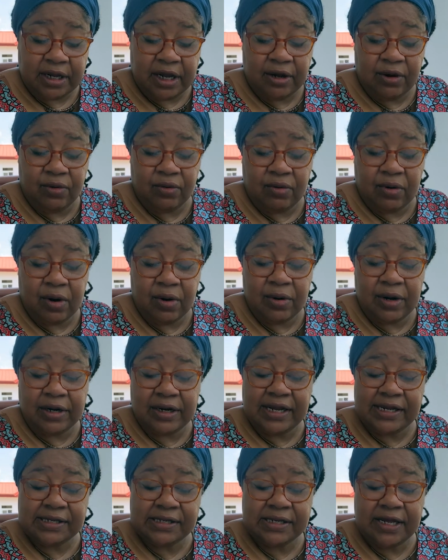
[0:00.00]
and grow in
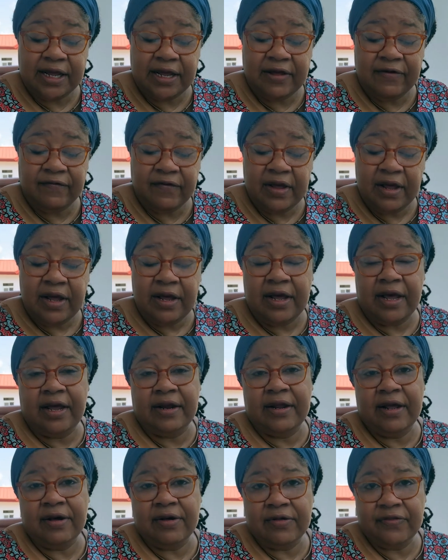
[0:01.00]
a safe
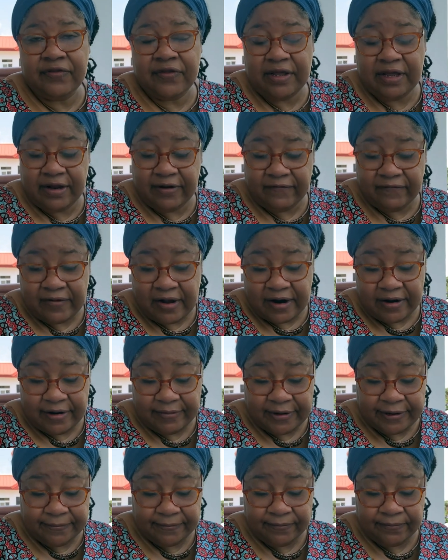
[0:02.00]
and healthy
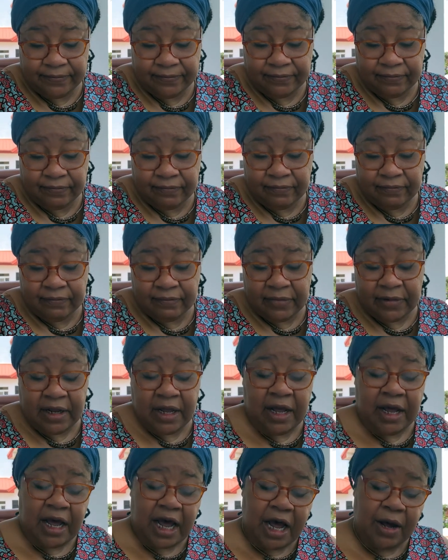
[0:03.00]
environment.
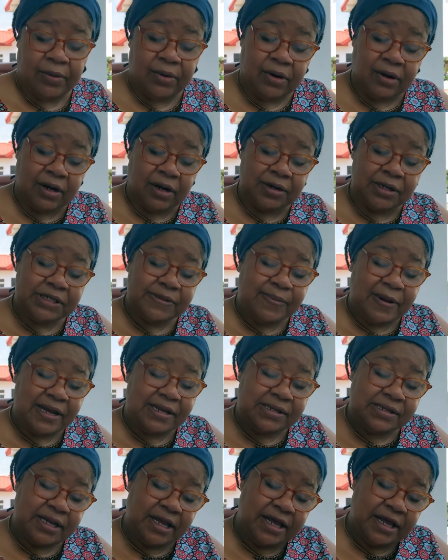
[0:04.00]
I will close by
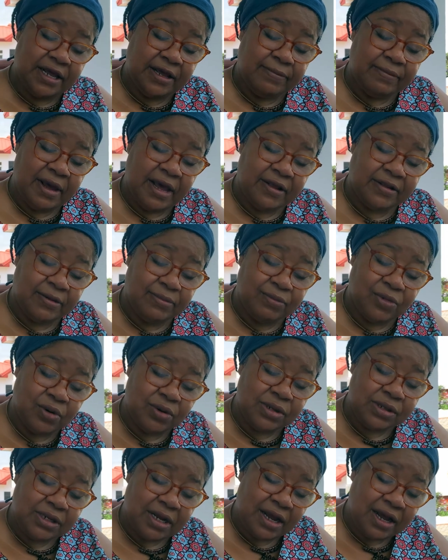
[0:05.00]
saying, may the
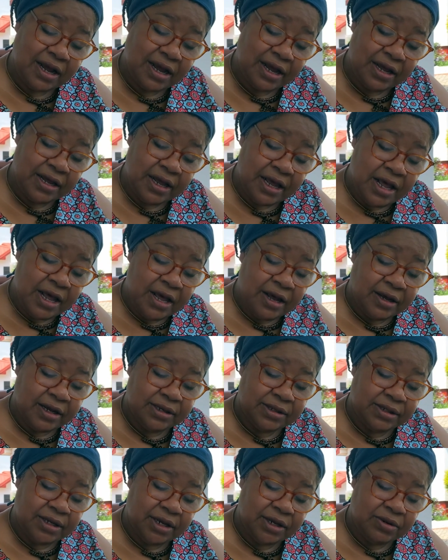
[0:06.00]
Most High
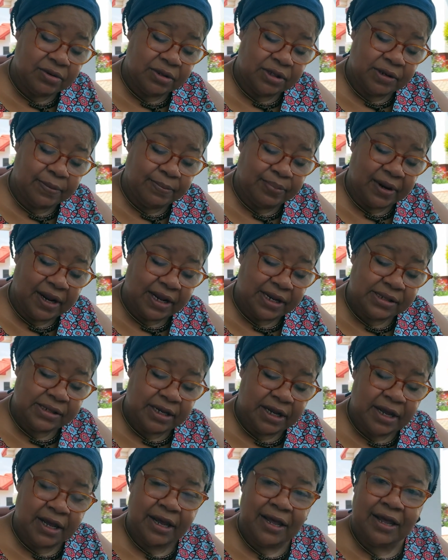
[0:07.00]
continue to bless
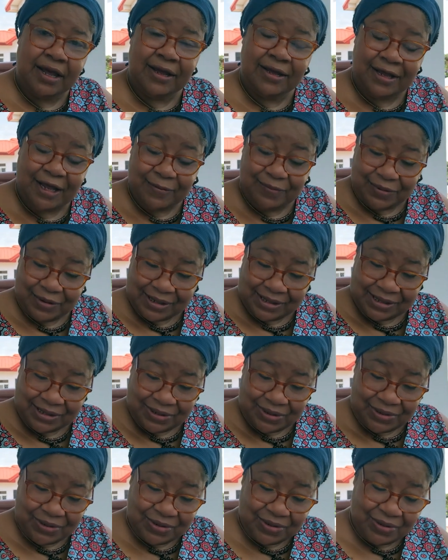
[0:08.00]
and keep your
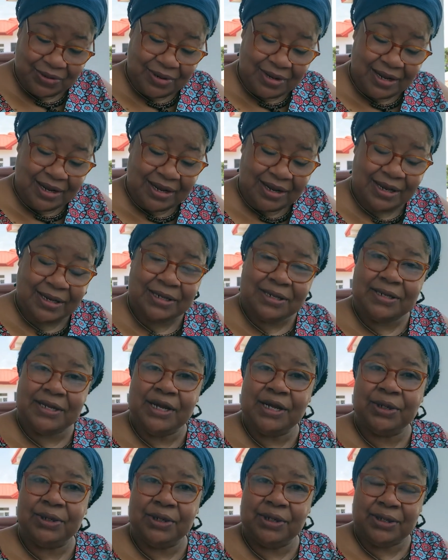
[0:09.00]
school, its
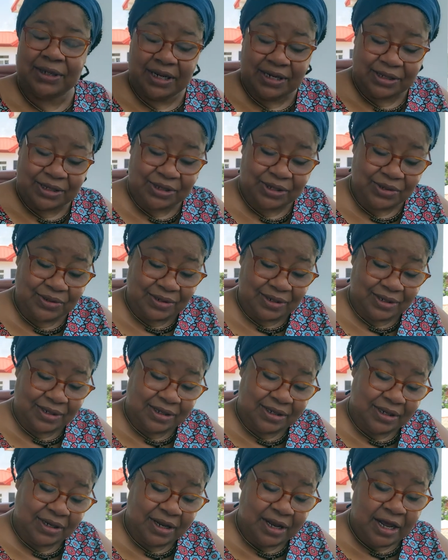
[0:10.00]
teachers and
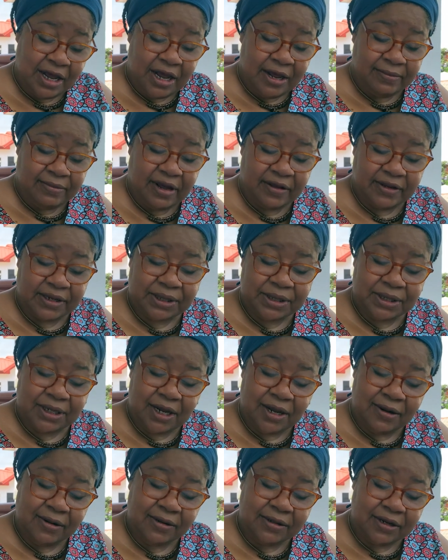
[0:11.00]
students. May the
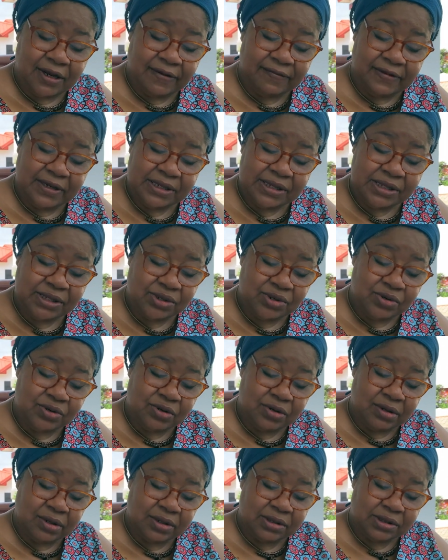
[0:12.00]
shelves of this
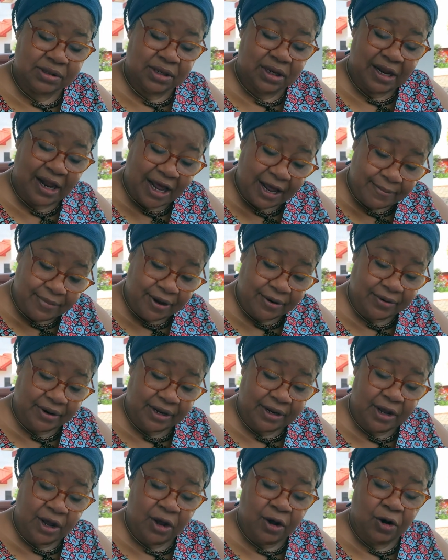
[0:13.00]
school's
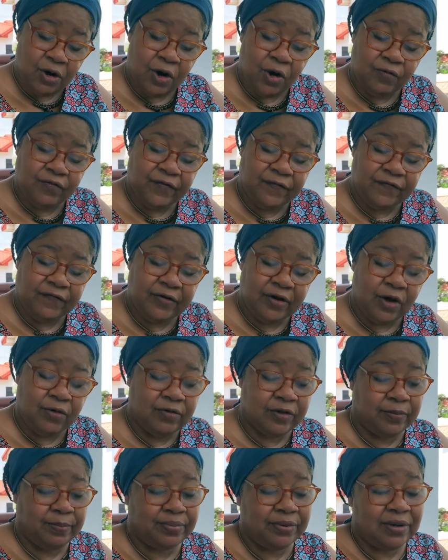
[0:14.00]
library overflow
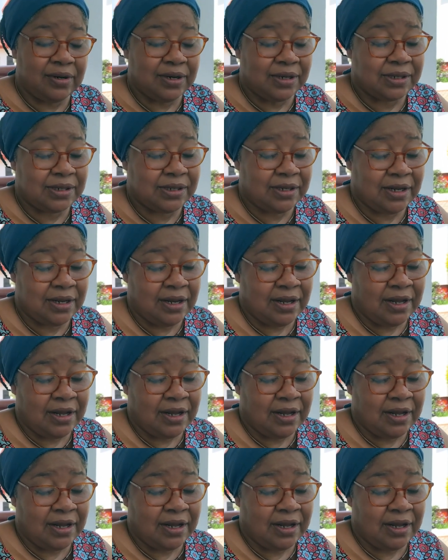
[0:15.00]
with books